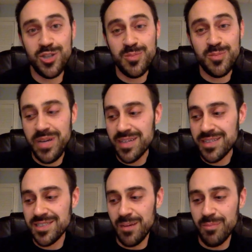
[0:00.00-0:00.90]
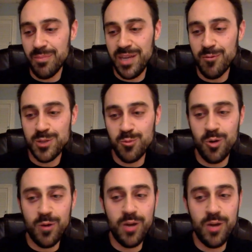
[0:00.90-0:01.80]
Just because something was
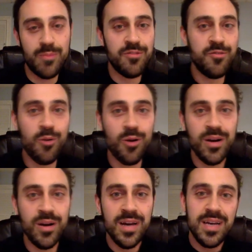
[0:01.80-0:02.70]
one way before